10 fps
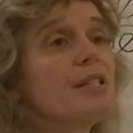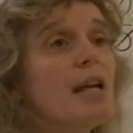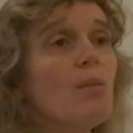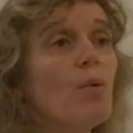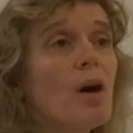
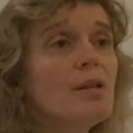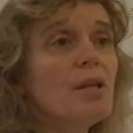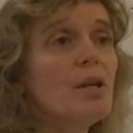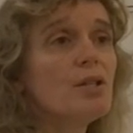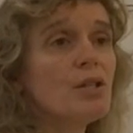step
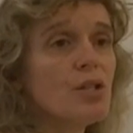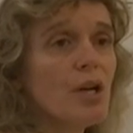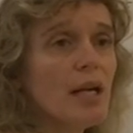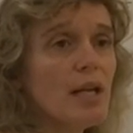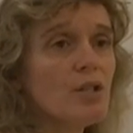was to
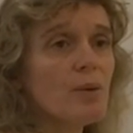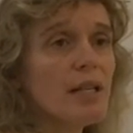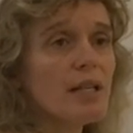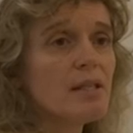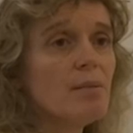turn it into a
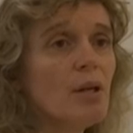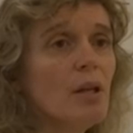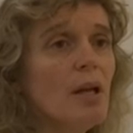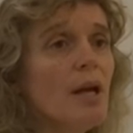decimal.